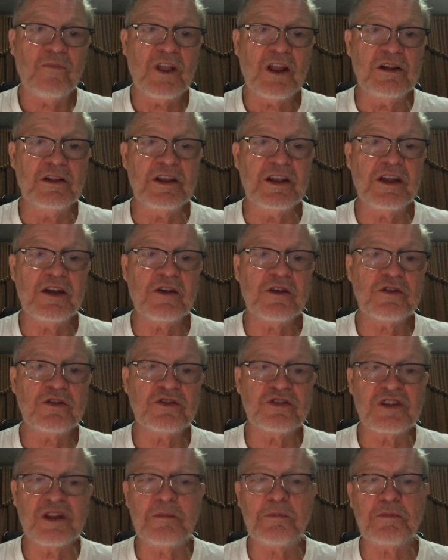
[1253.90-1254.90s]
Leo
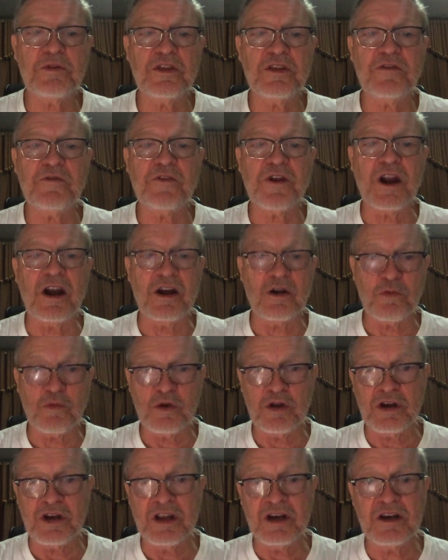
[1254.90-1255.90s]
slipped the
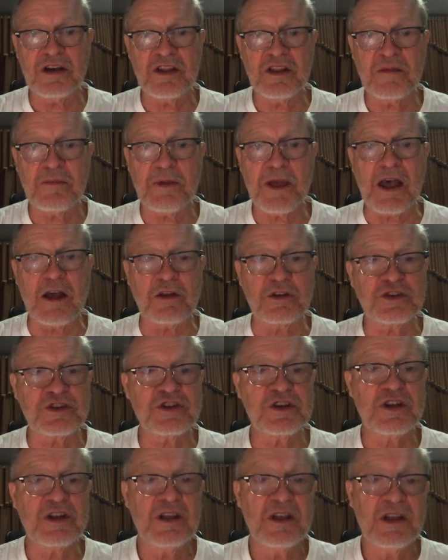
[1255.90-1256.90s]
firewood into the
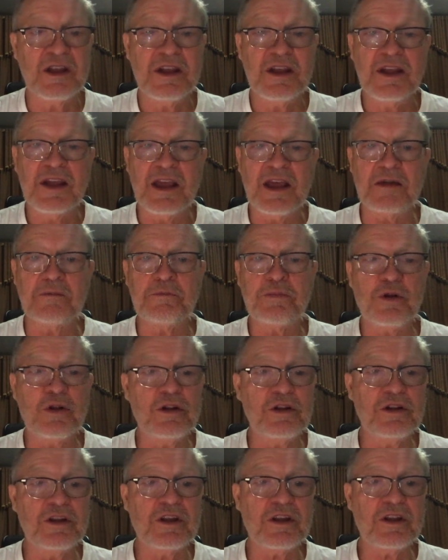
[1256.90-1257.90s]
pouch and
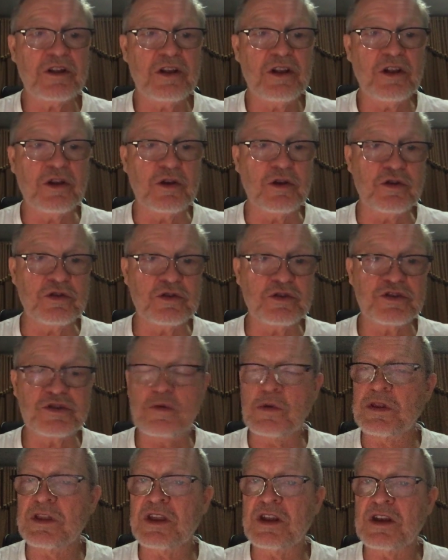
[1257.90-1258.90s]
pulled it closed
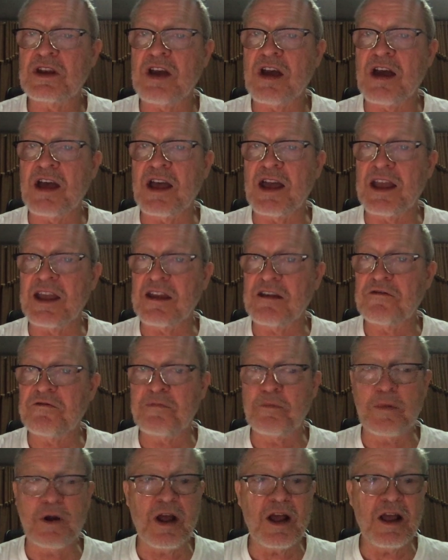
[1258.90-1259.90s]
with a tie
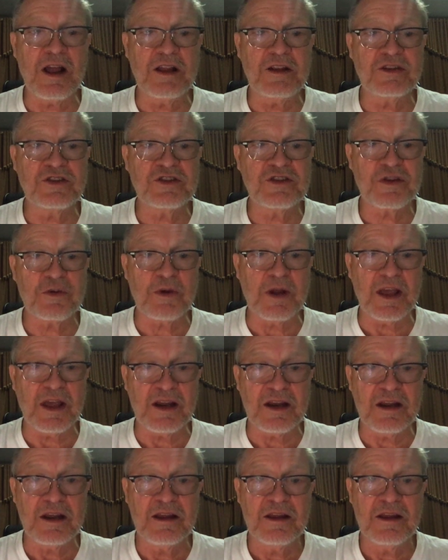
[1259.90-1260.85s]
of bronze thread.